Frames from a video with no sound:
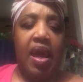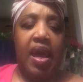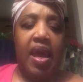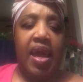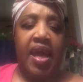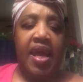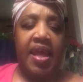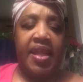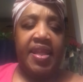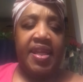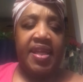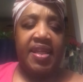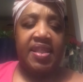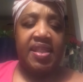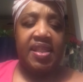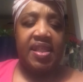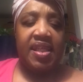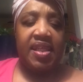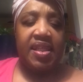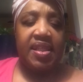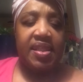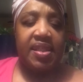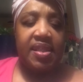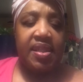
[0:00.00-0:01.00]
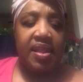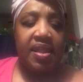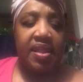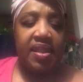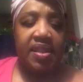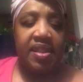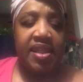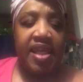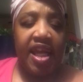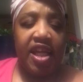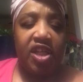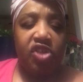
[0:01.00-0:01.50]
and this is
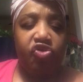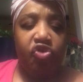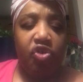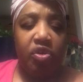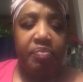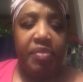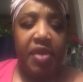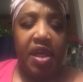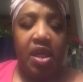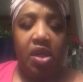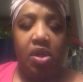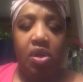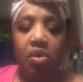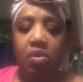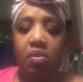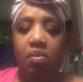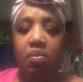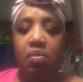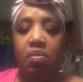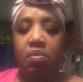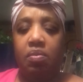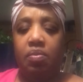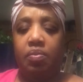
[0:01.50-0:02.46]
Tetramino.